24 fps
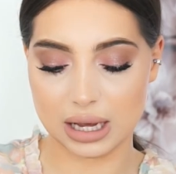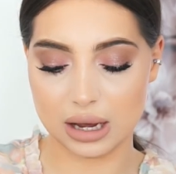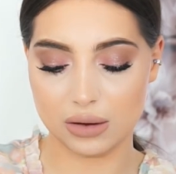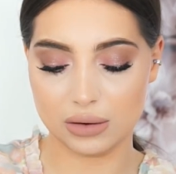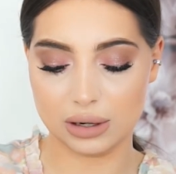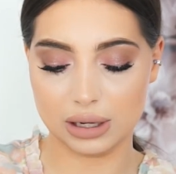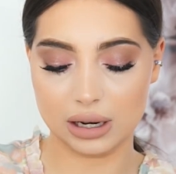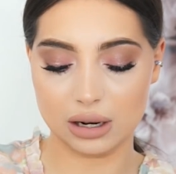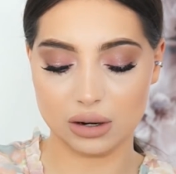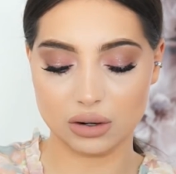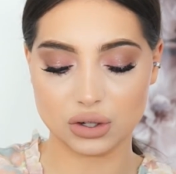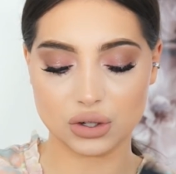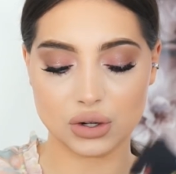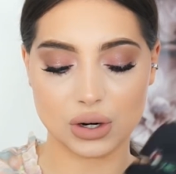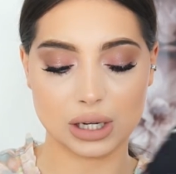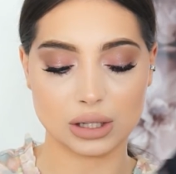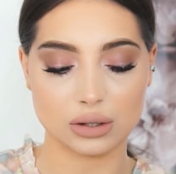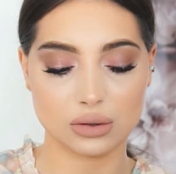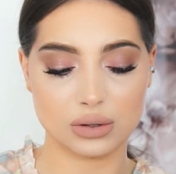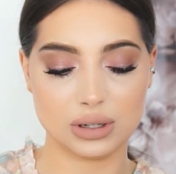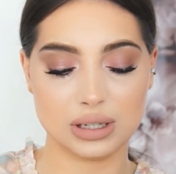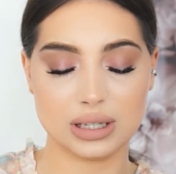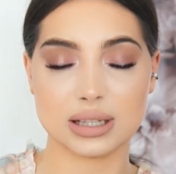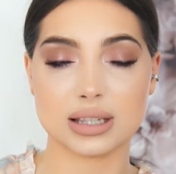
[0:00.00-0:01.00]
down and I'll try
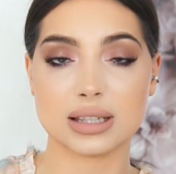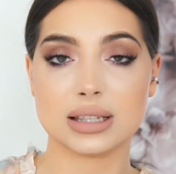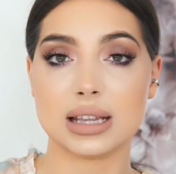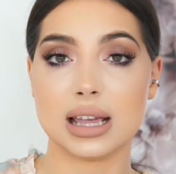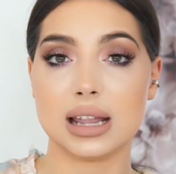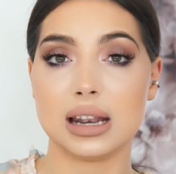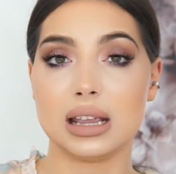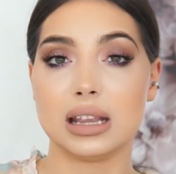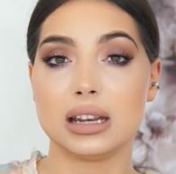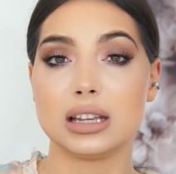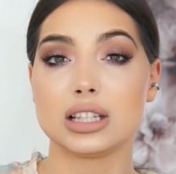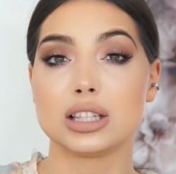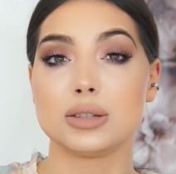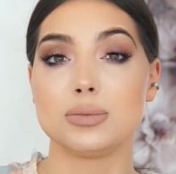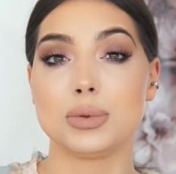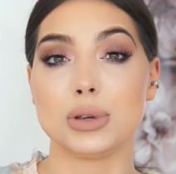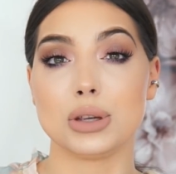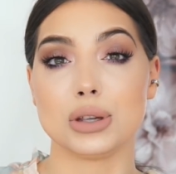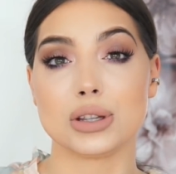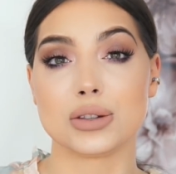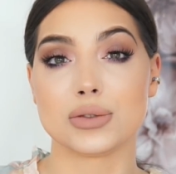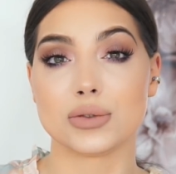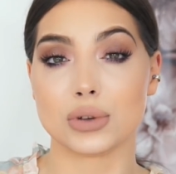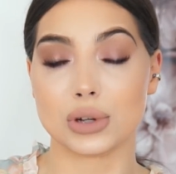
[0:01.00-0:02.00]
it on instead. It is
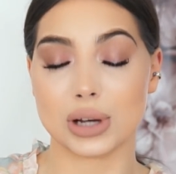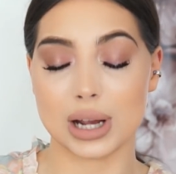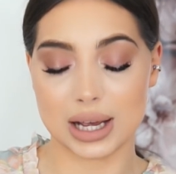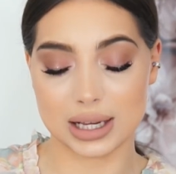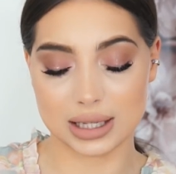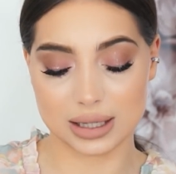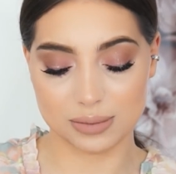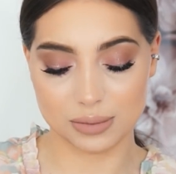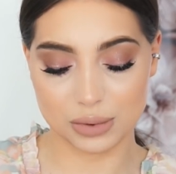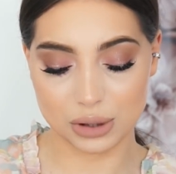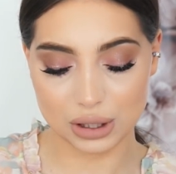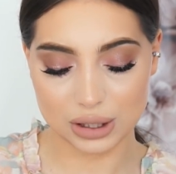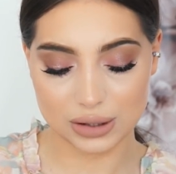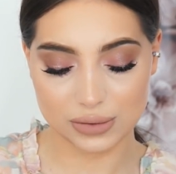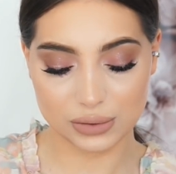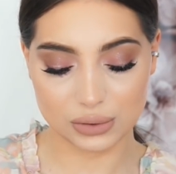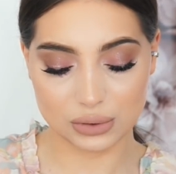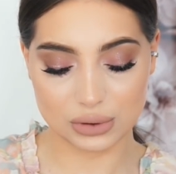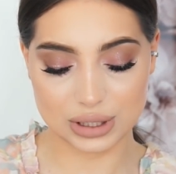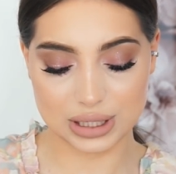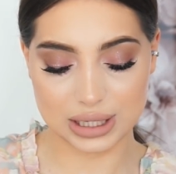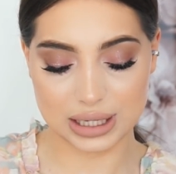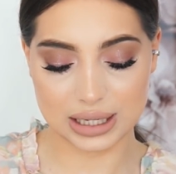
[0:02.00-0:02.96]
beautiful, it has beautiful